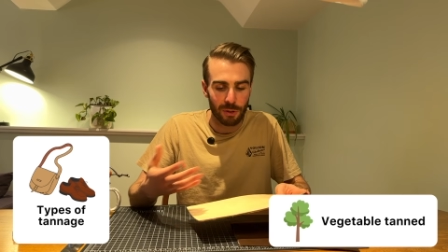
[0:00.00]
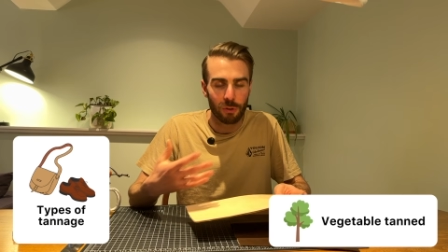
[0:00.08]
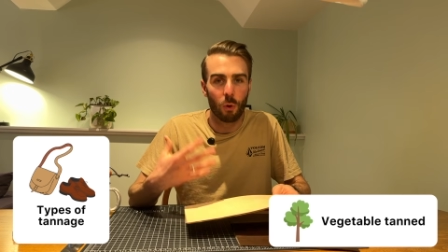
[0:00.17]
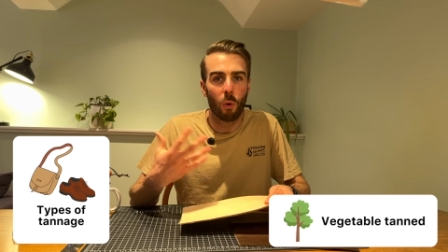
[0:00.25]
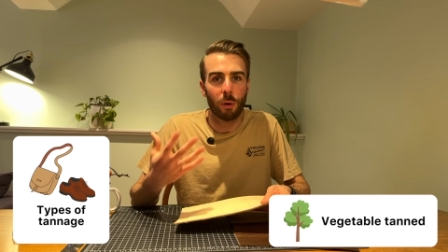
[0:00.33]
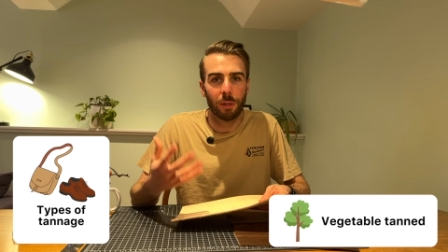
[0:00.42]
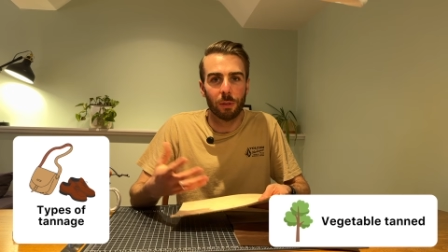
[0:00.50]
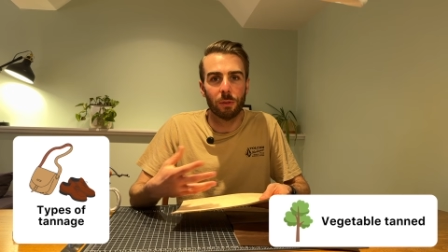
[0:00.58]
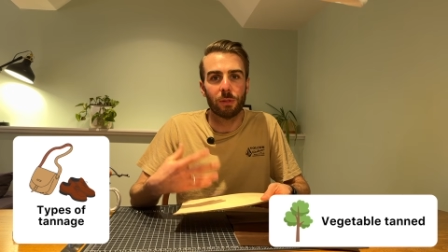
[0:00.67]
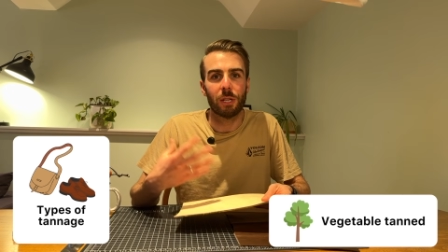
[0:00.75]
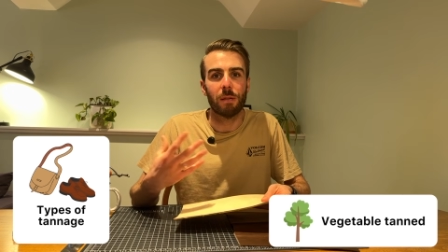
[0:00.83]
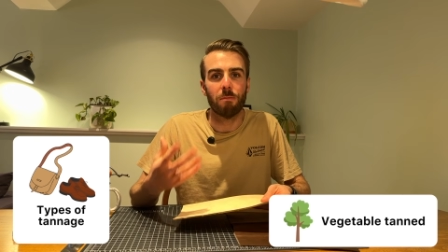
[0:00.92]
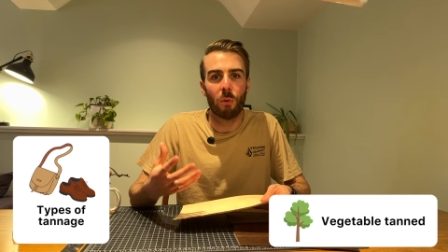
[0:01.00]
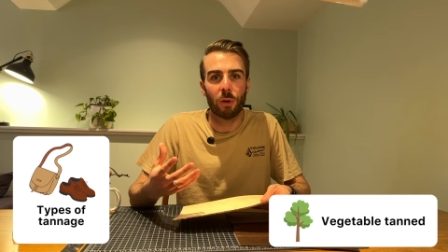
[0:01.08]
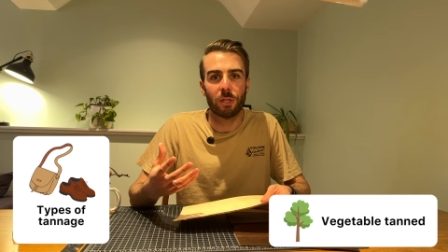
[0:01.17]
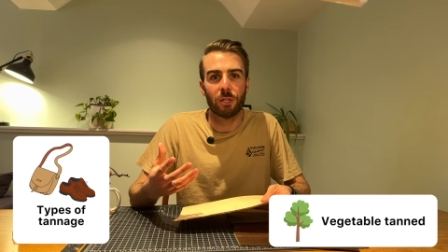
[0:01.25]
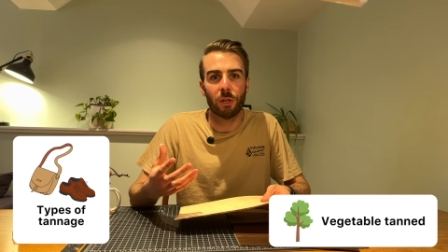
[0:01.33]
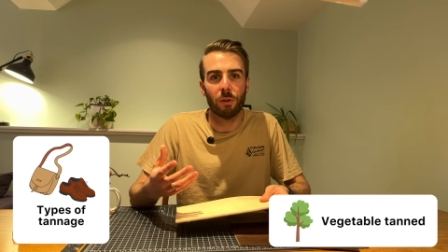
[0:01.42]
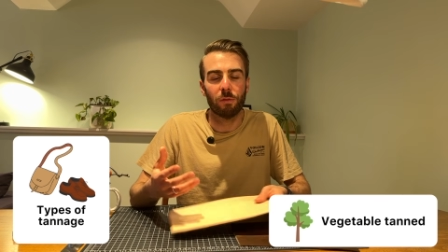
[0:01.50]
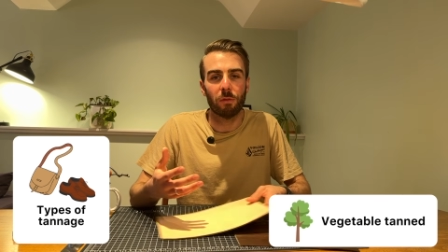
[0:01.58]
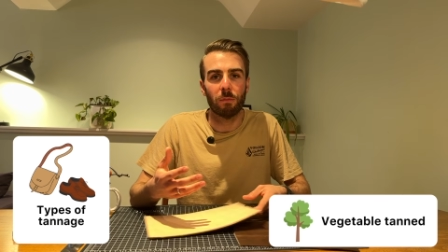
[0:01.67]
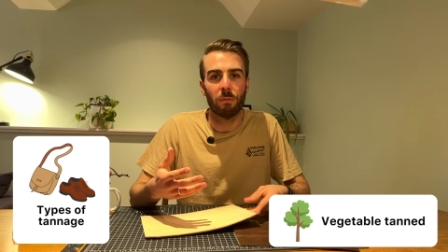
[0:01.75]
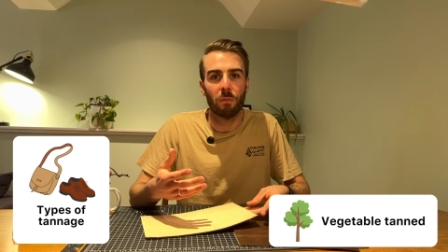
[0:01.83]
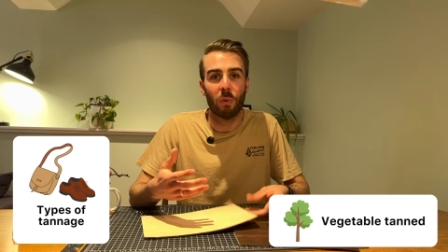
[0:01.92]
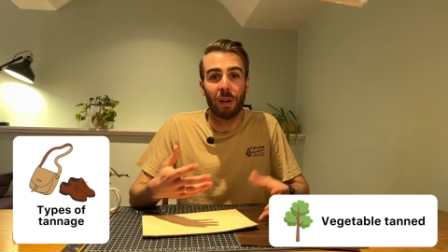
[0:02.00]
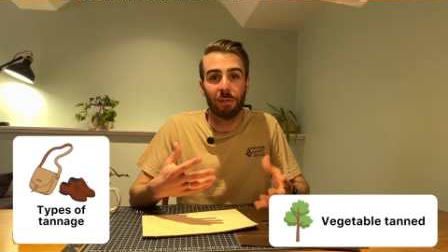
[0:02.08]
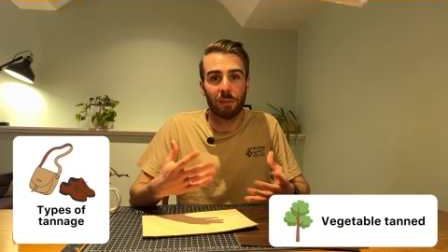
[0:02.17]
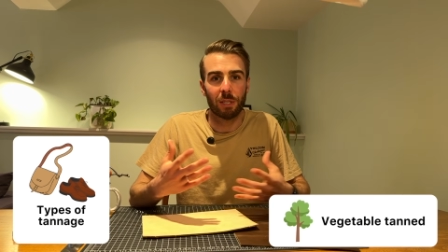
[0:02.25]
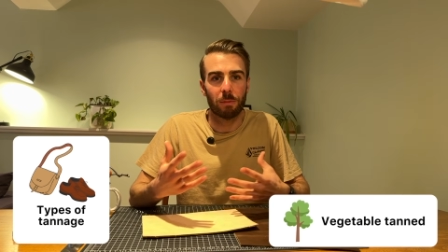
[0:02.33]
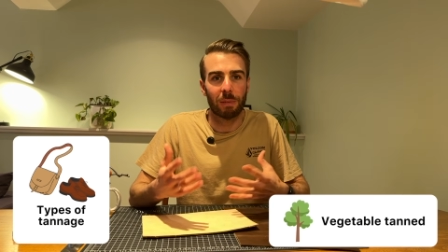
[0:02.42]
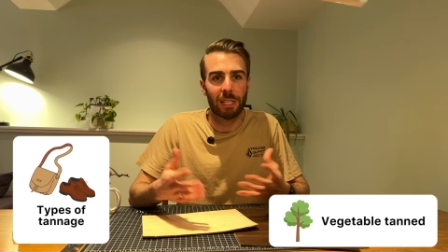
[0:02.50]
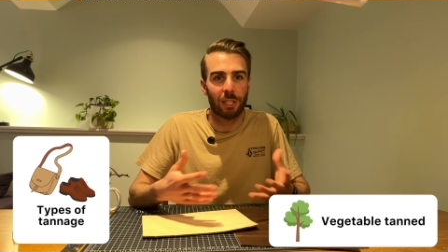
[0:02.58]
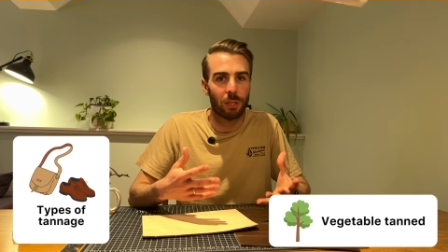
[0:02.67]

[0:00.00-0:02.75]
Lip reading: on oils and moisture from whenever it's being